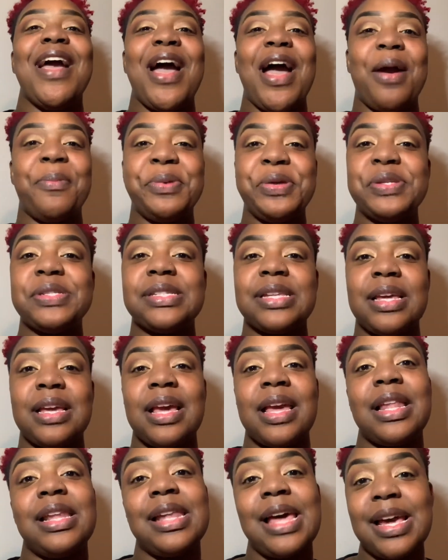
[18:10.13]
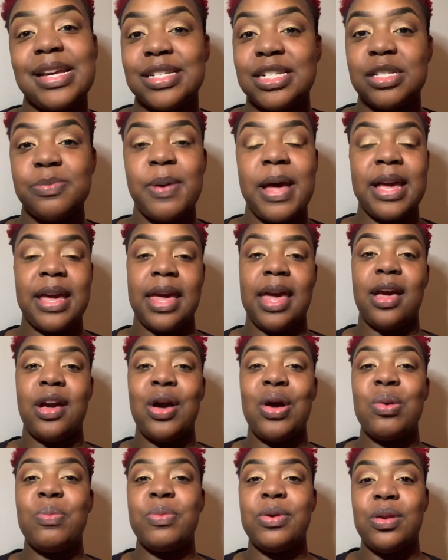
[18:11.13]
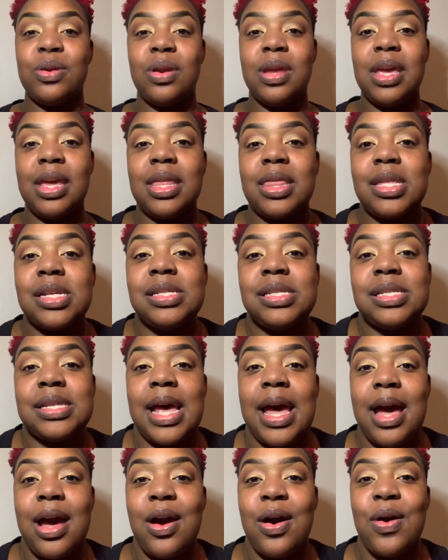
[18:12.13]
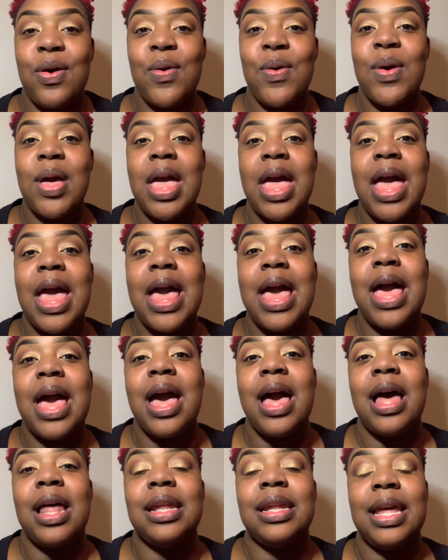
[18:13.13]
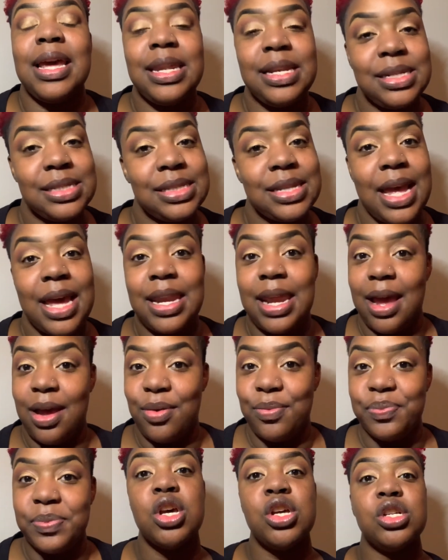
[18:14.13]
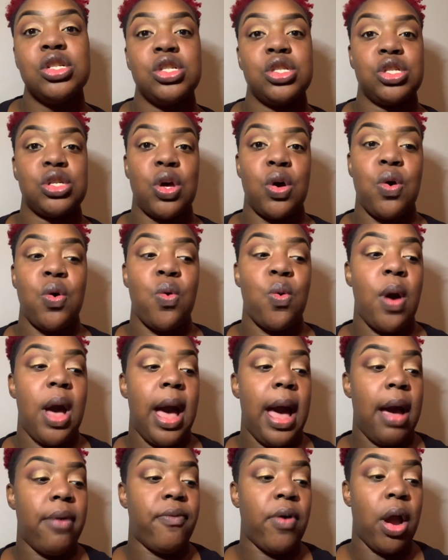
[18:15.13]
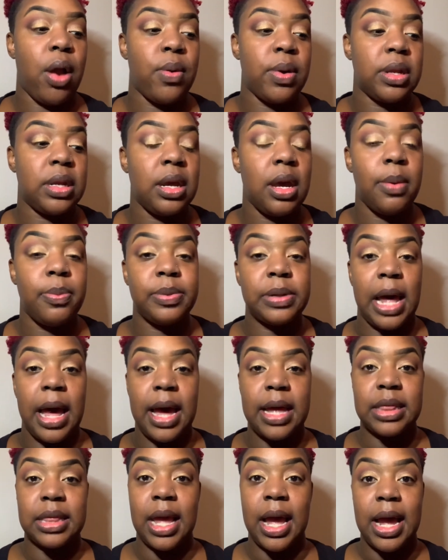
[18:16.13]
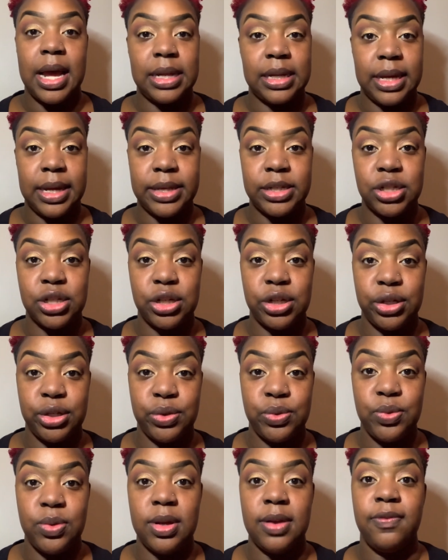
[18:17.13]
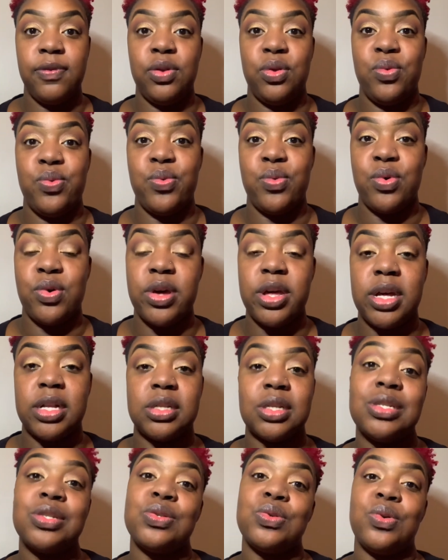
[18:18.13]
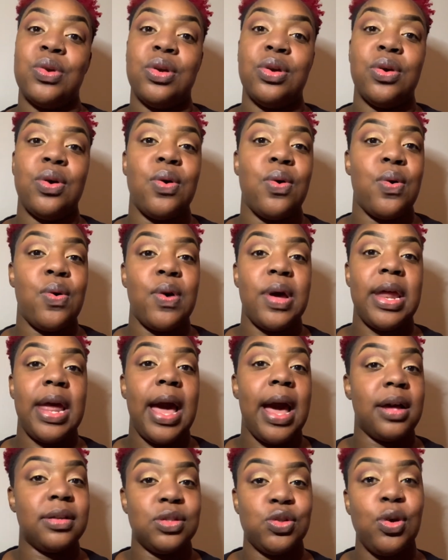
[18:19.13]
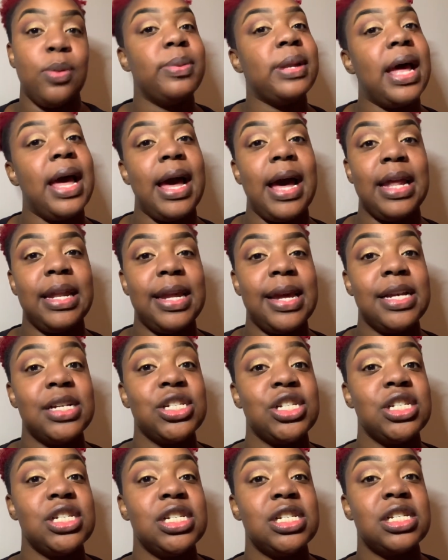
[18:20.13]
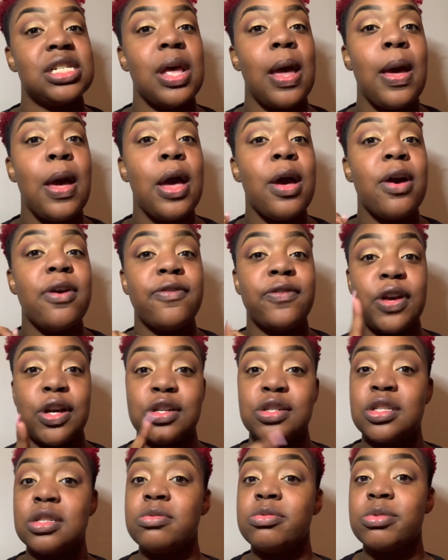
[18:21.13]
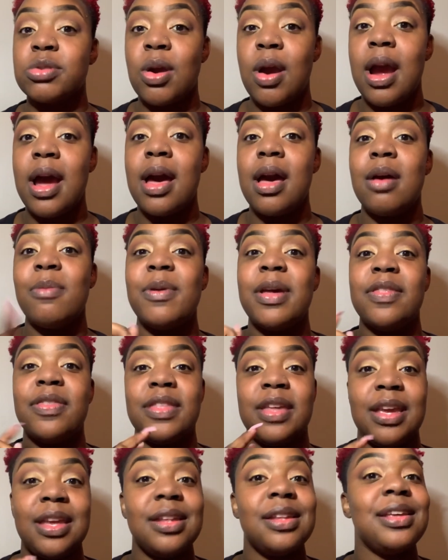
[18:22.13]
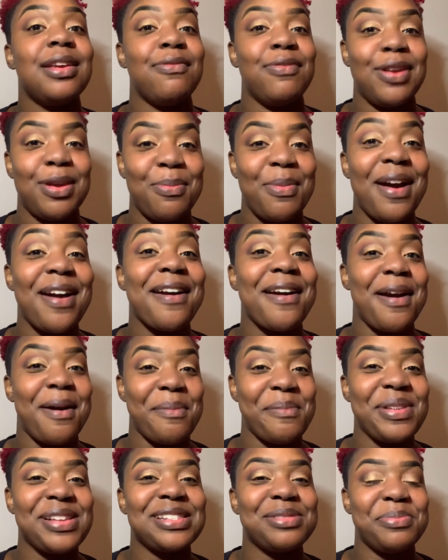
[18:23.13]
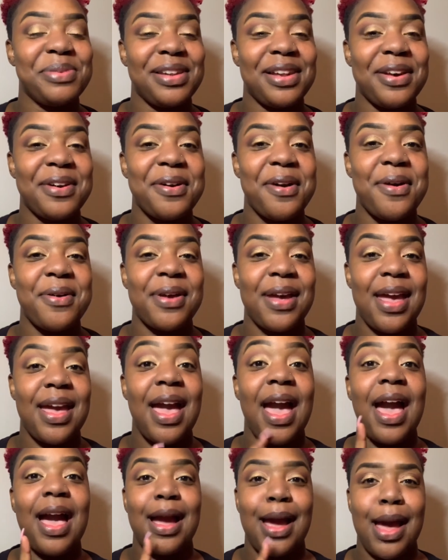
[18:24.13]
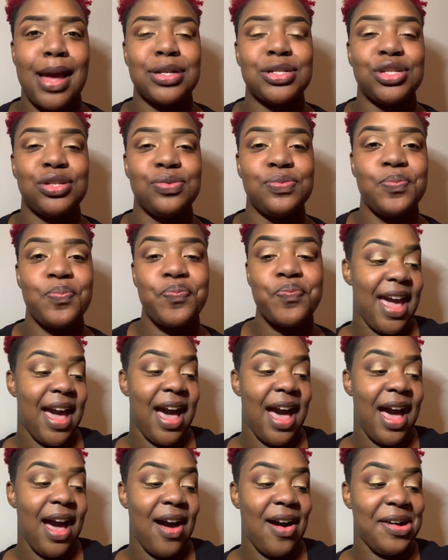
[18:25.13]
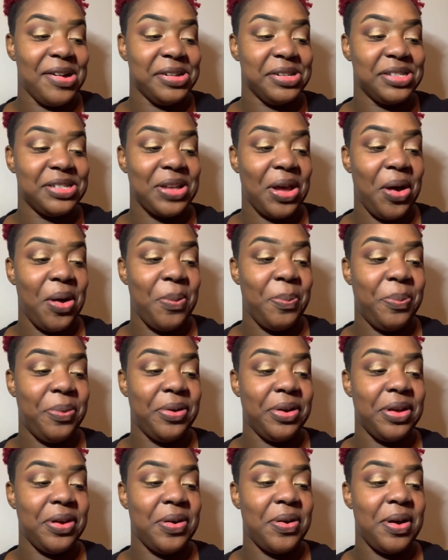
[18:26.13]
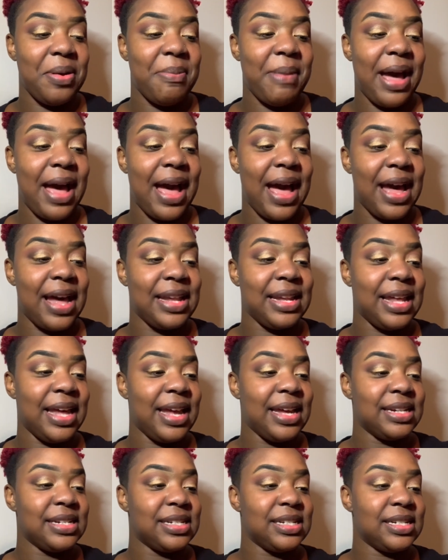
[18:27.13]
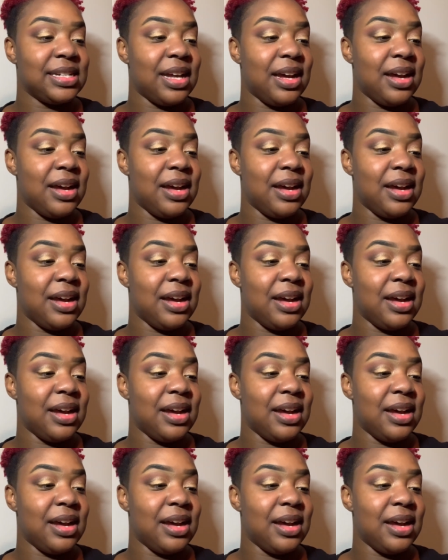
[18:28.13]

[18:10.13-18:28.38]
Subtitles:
I'm using Lashes by Keiko Beauty in the style Ladies Night Out. So I've already applied the eyelash glue. If you want a tutorial on how to apply eyelashes, first subscribe and then leave it in my comments below. Okay, I got you. I also put on my eyelashes.